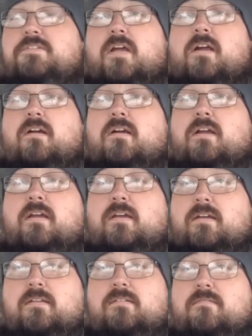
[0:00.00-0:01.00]
Jerry
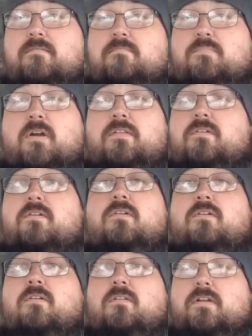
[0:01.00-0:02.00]
and brother
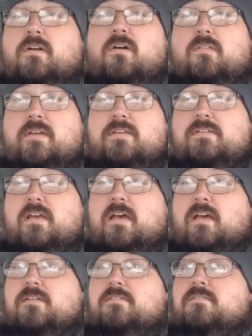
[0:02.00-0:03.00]
Earl and all these
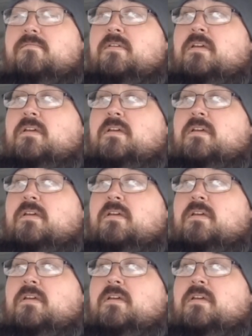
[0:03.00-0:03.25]
guys,